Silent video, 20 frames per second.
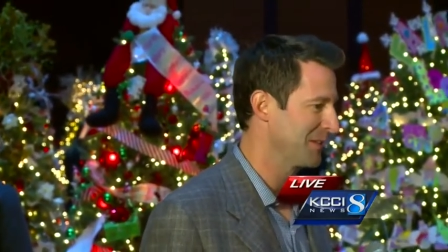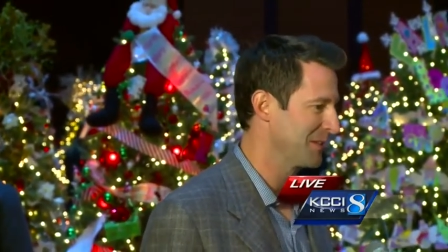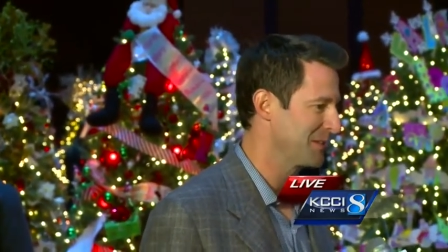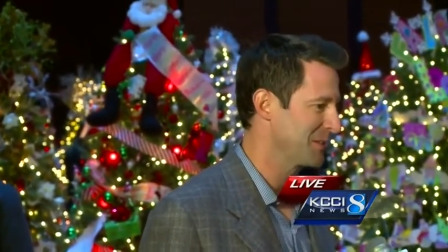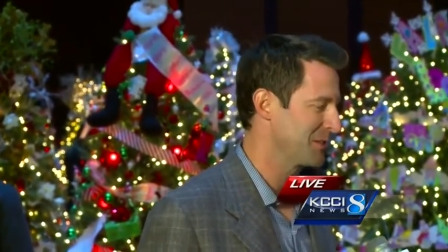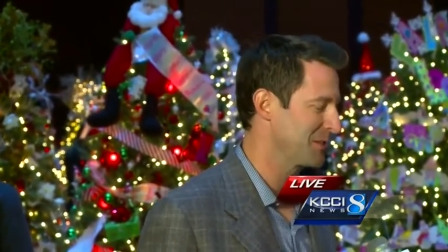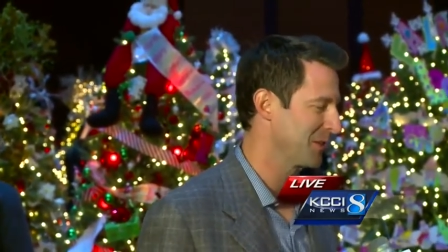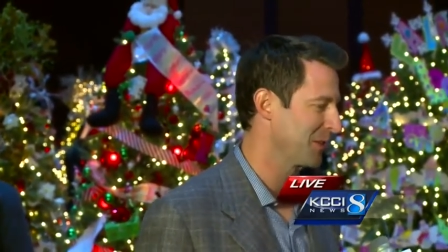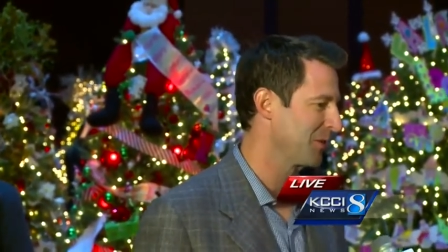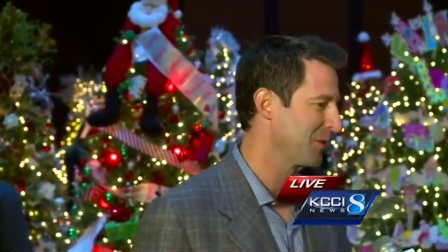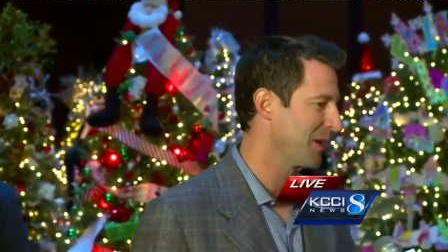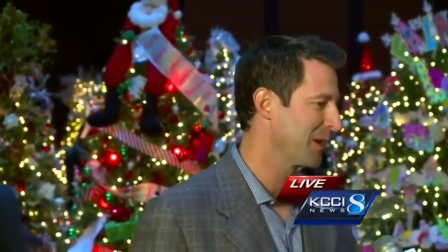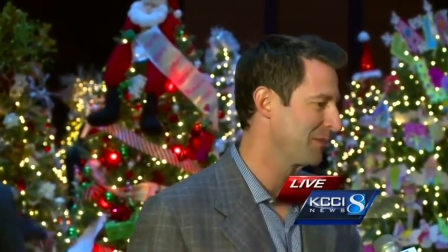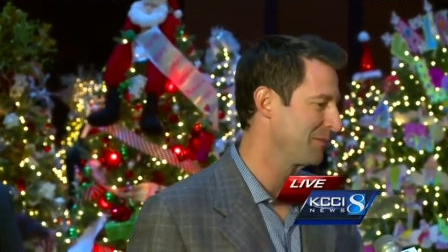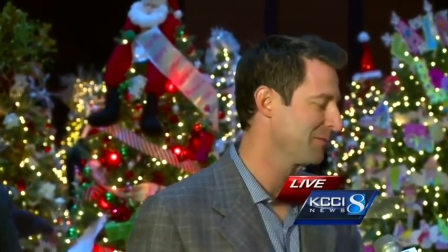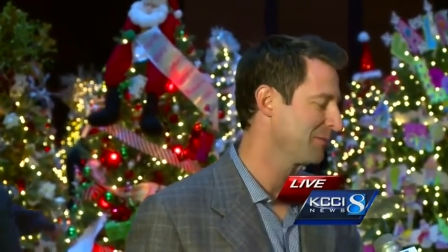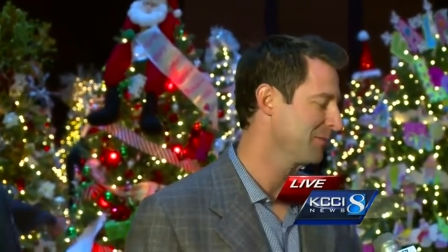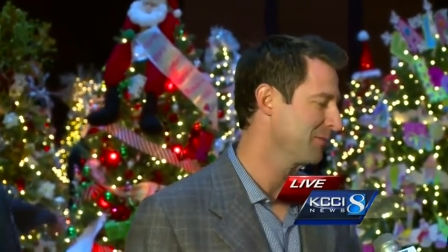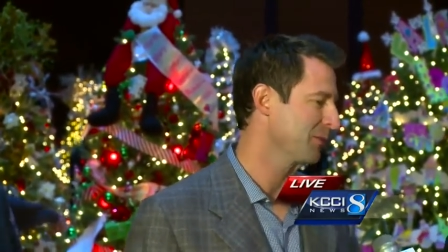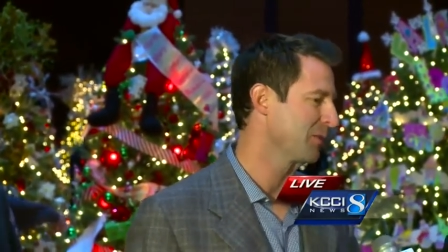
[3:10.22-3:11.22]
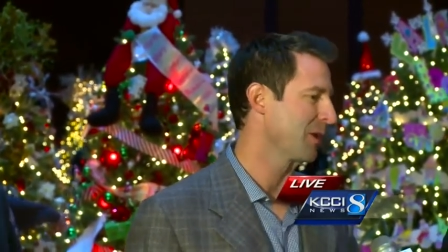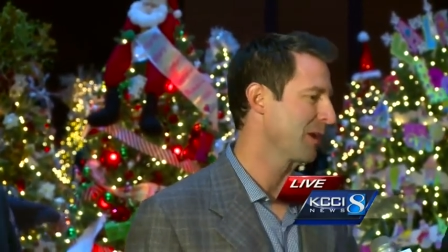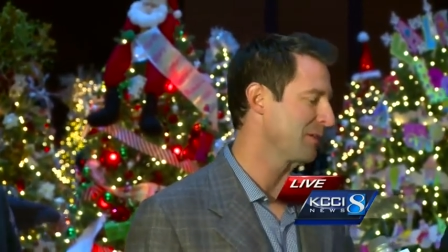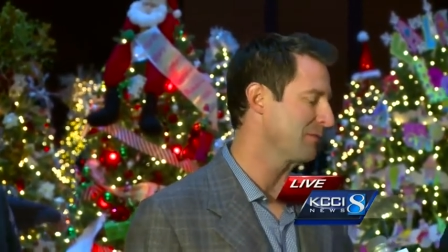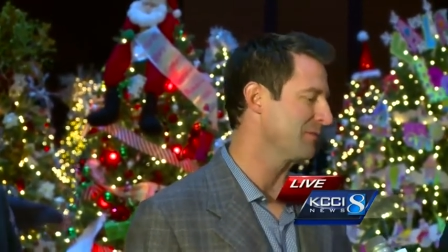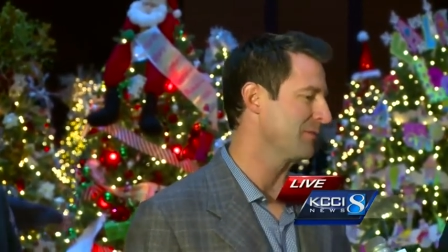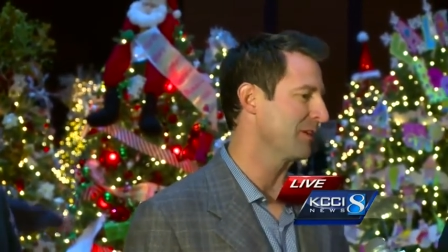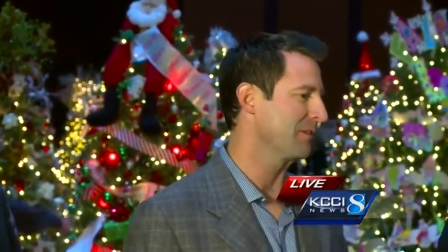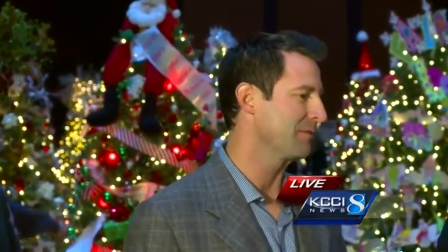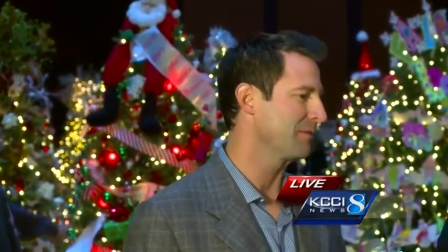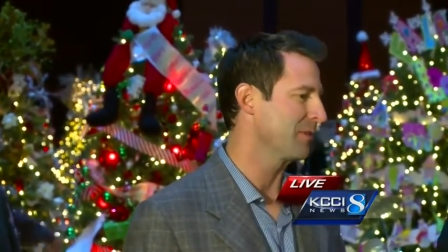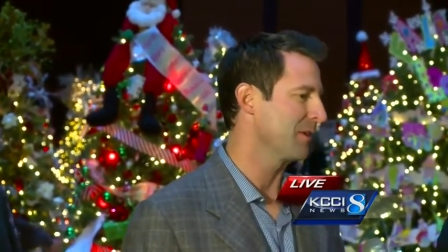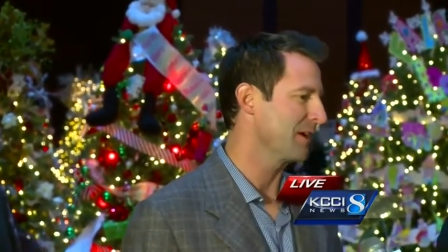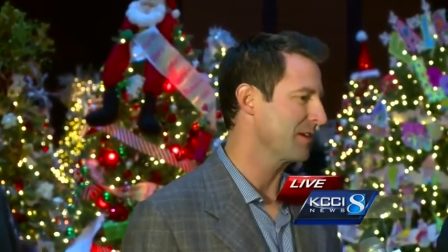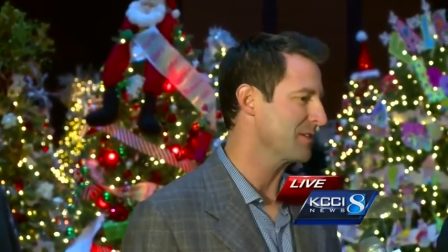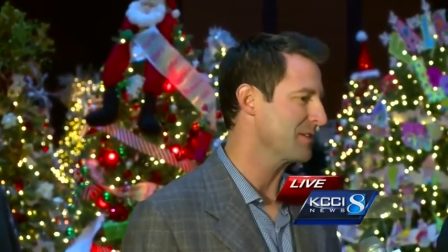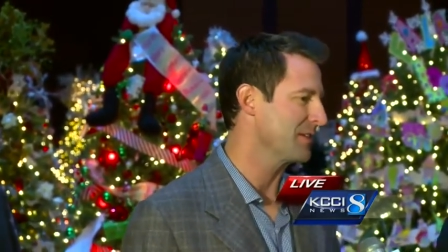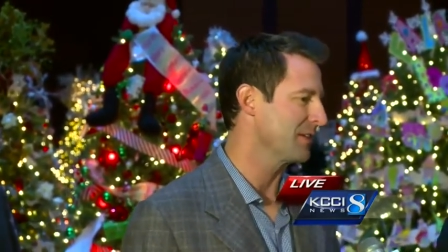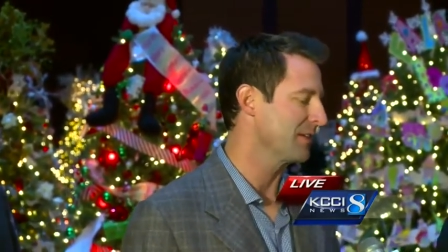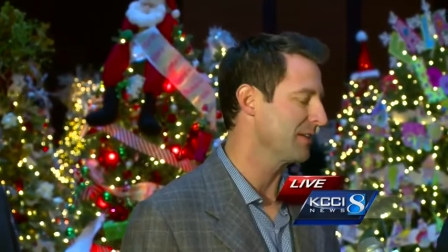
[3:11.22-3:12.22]
this is a great great fit for
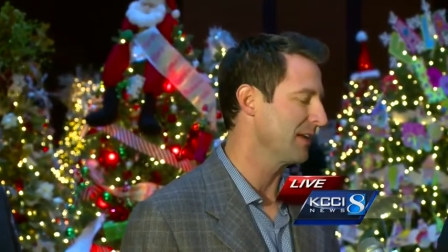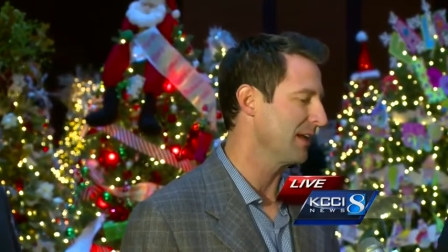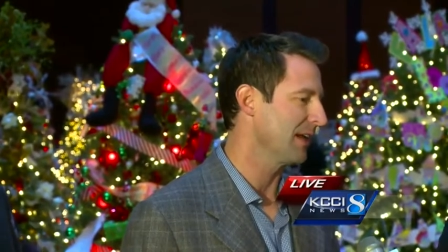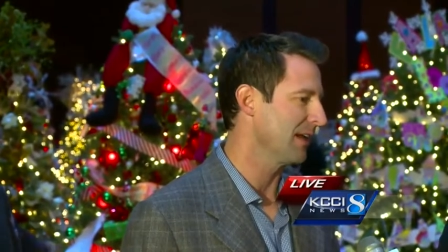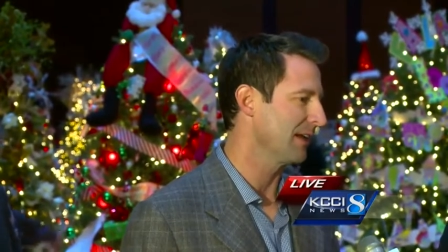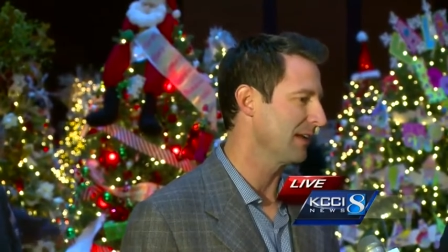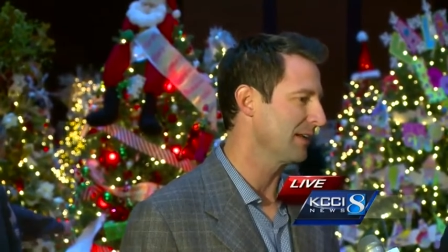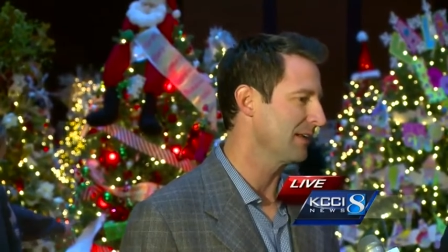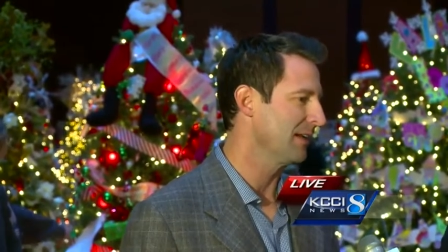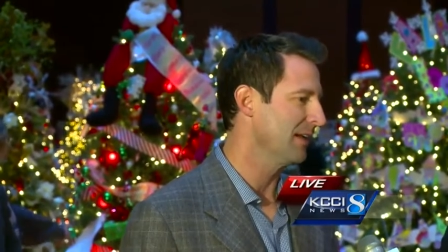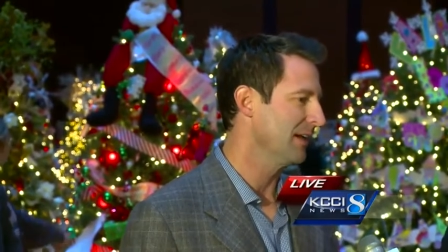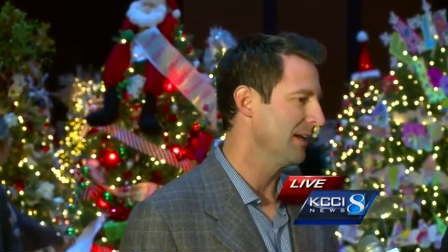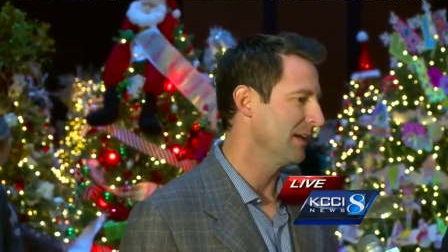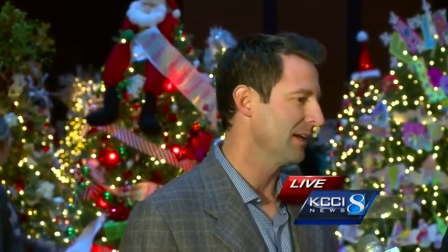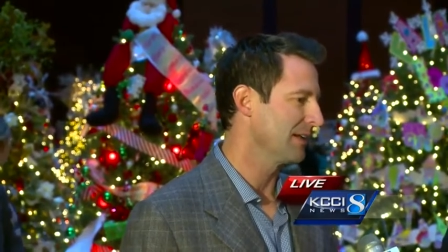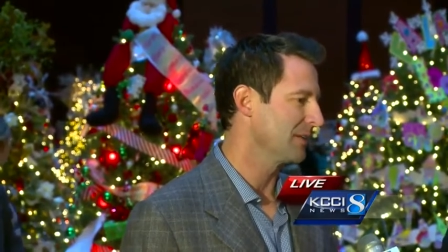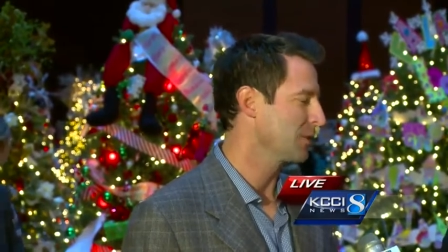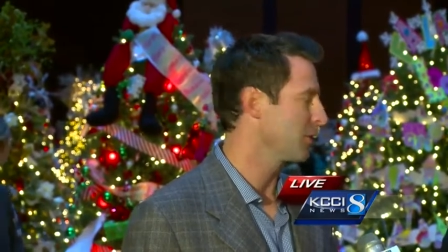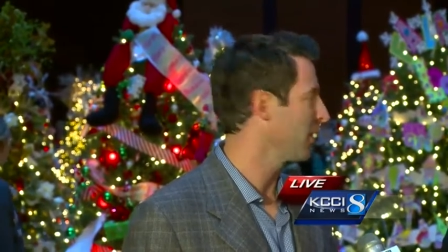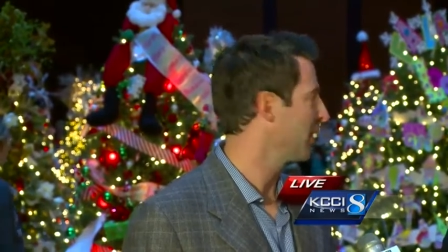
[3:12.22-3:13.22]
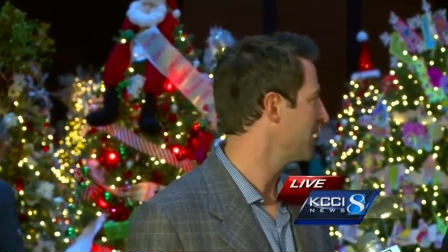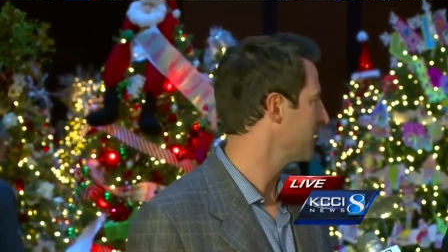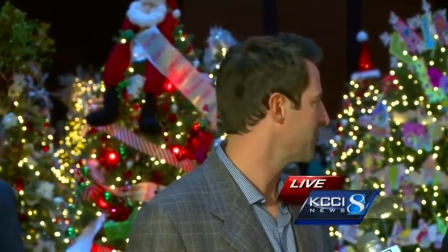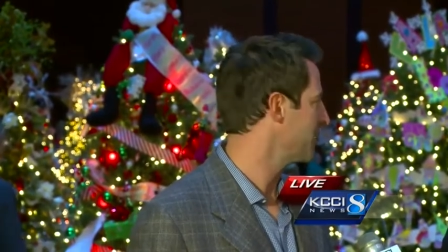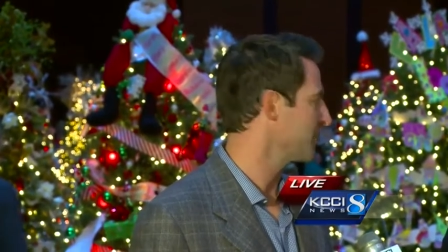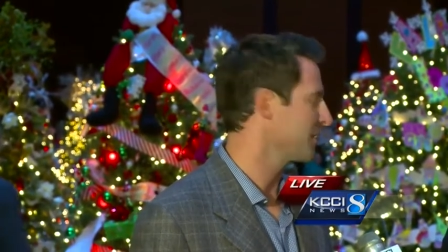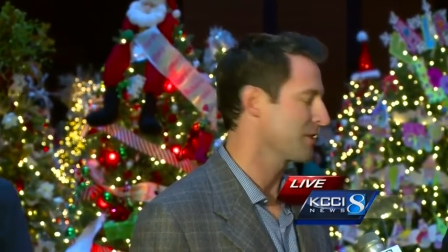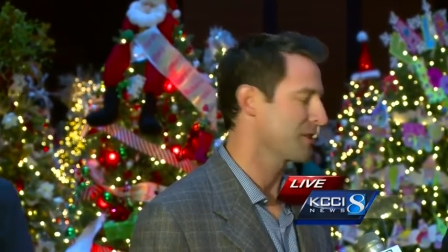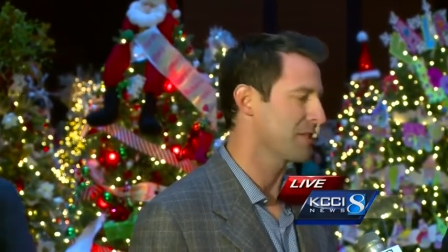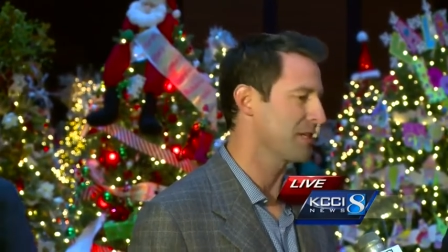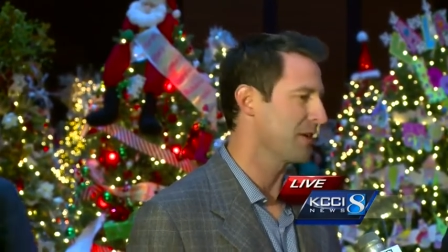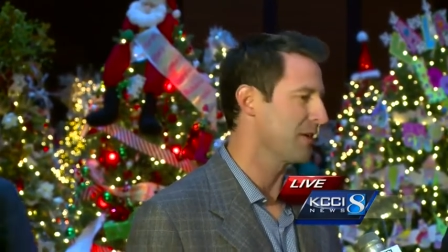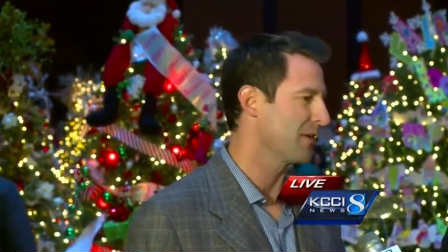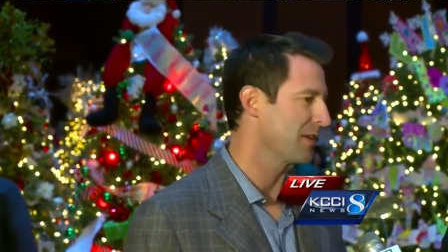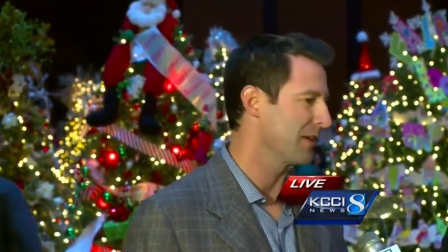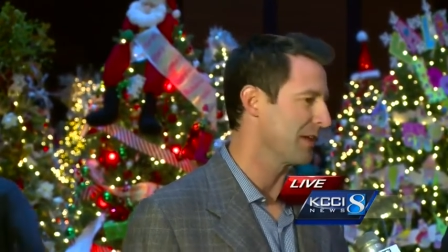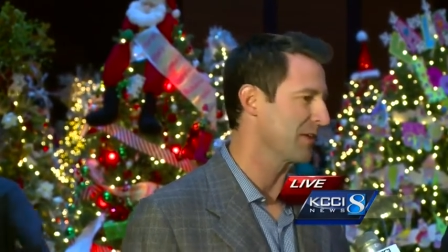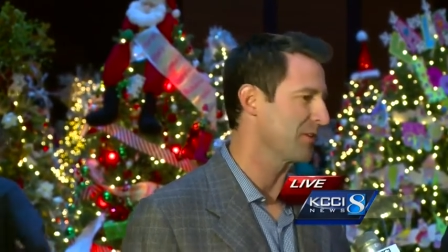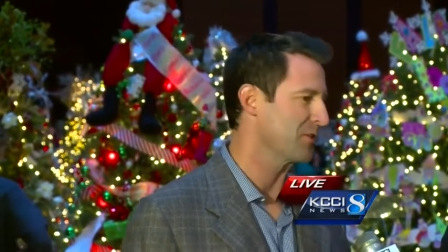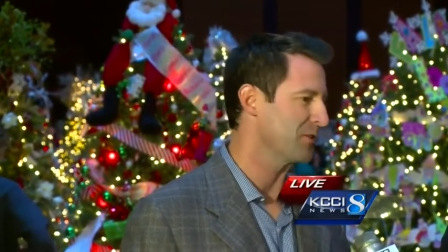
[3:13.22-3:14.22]
us, and, and it's great just to see all
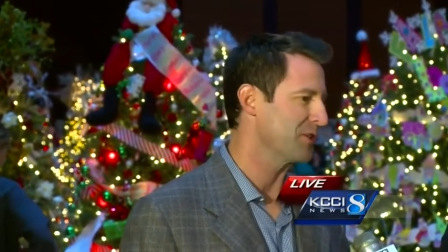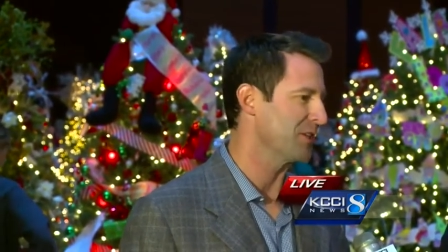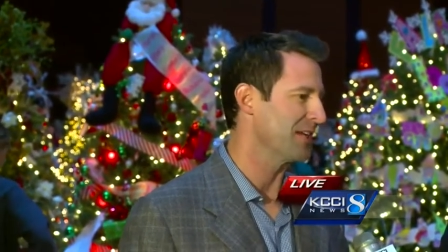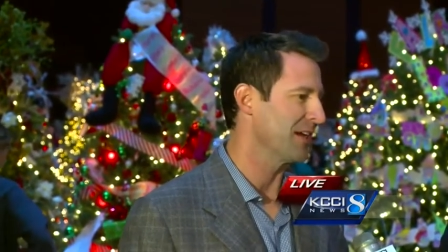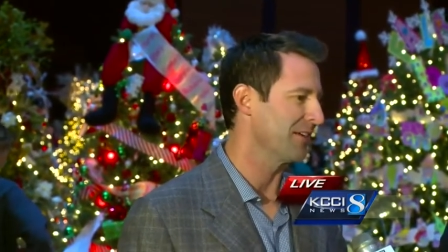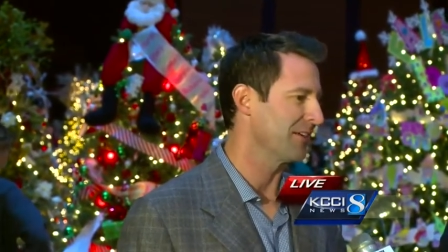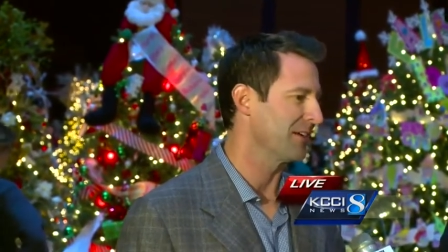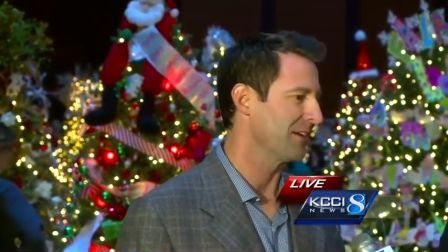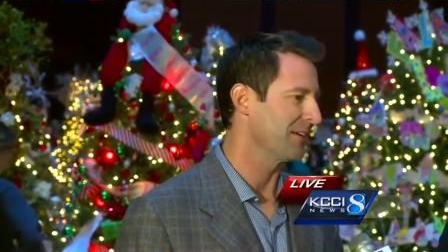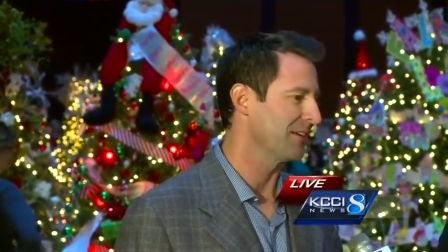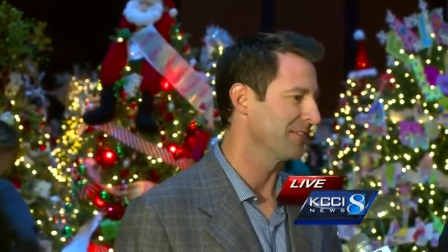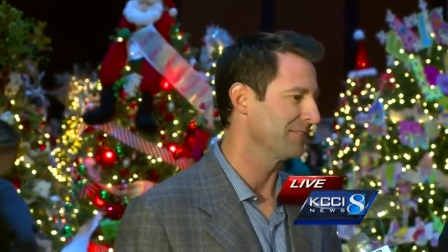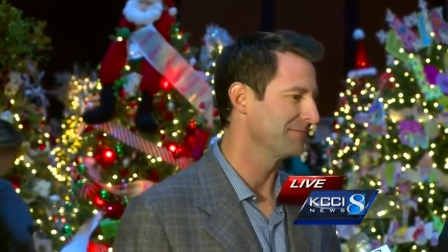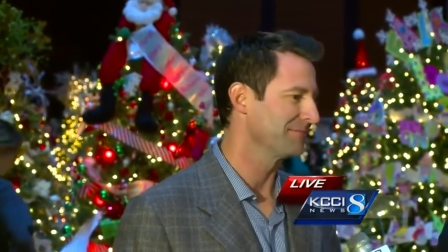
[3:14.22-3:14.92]
the energy down here.